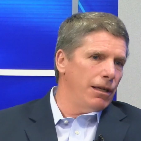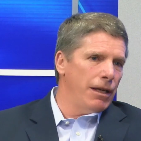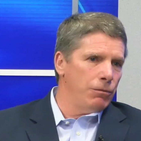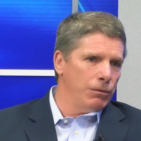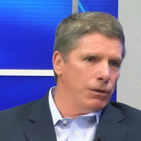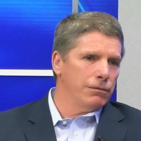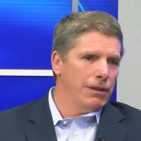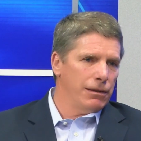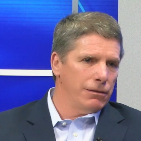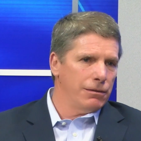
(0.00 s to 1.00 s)
It will
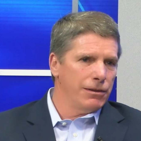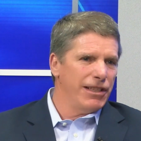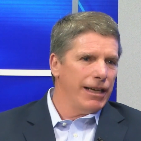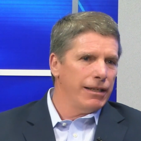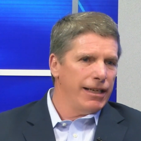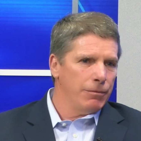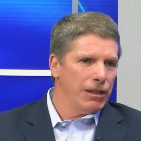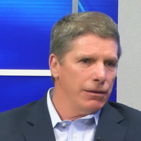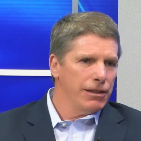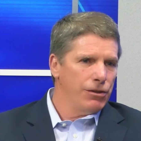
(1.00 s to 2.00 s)

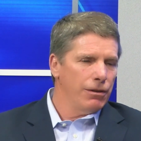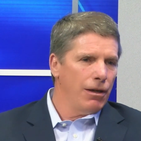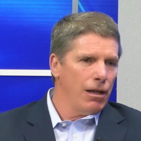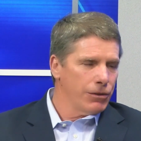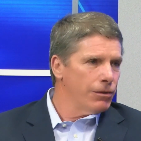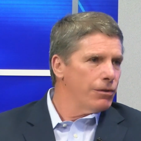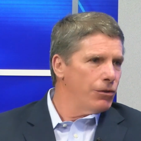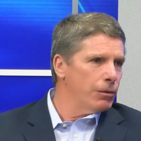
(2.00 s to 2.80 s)
dynamically alter their